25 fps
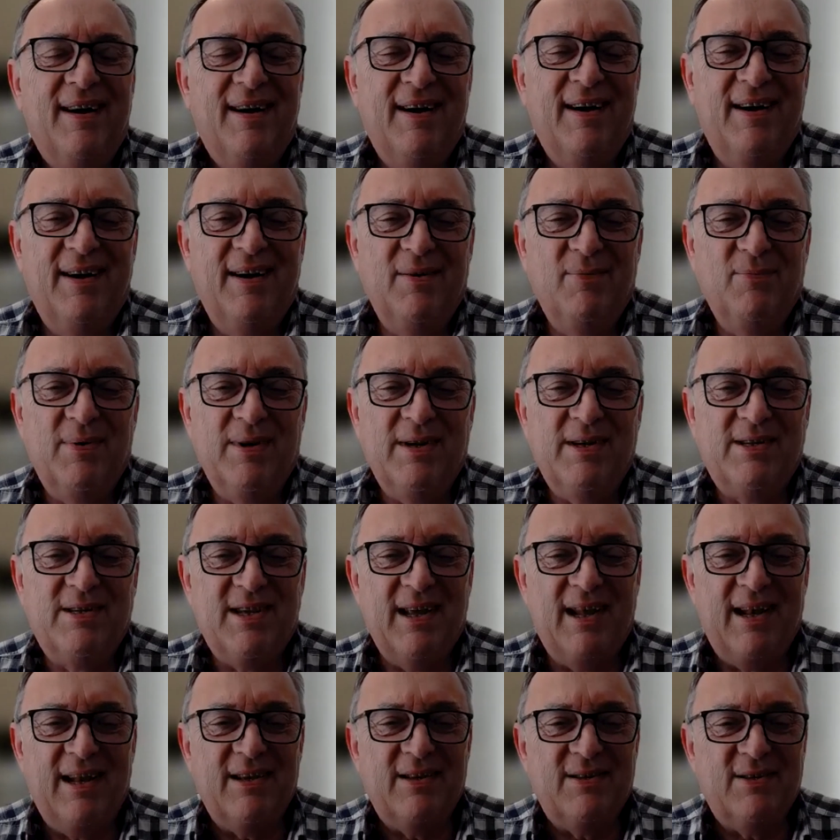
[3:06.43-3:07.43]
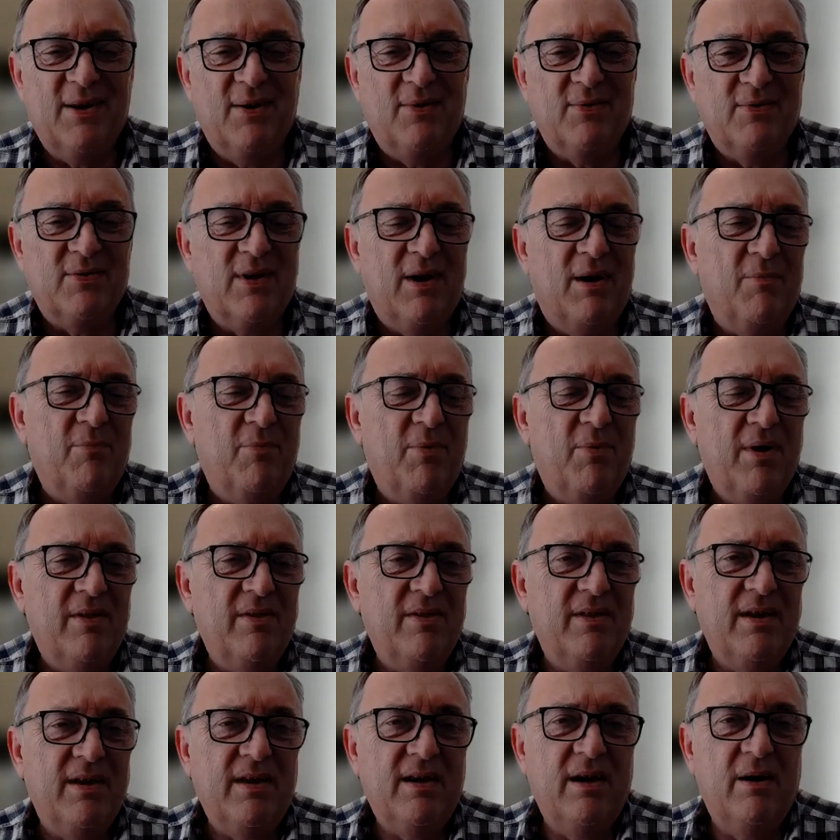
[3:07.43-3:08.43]
and we set ourselves up
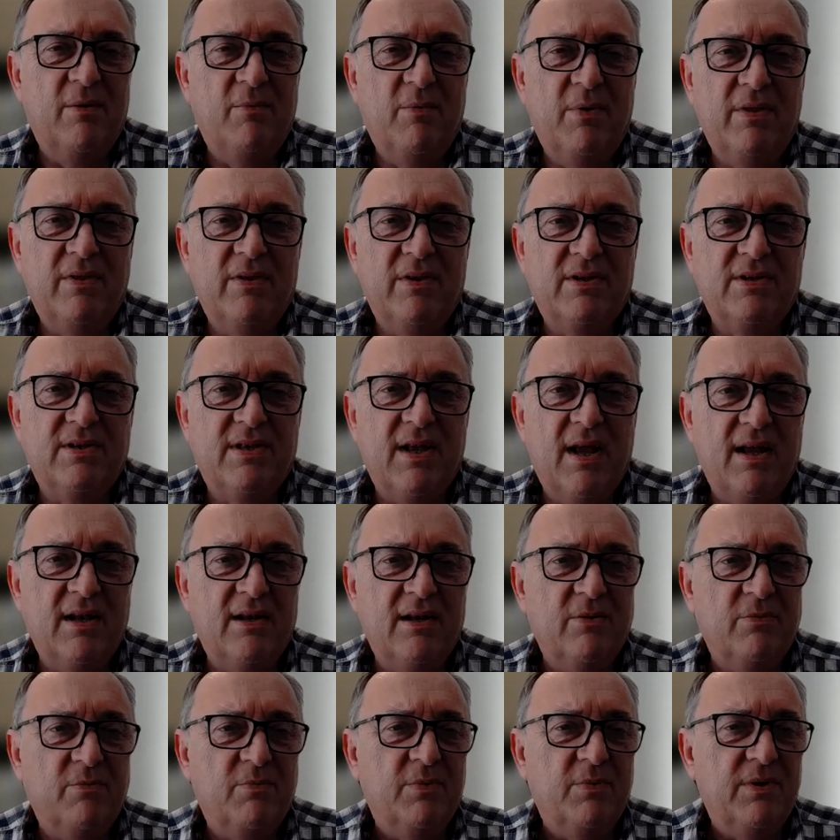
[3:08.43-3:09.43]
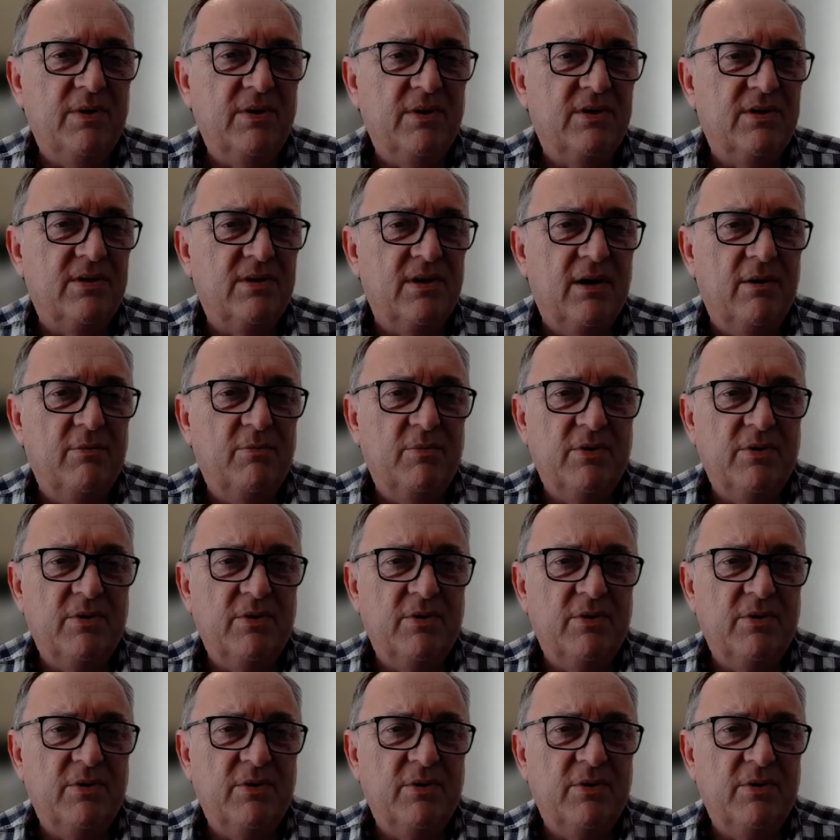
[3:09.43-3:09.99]
when the standard was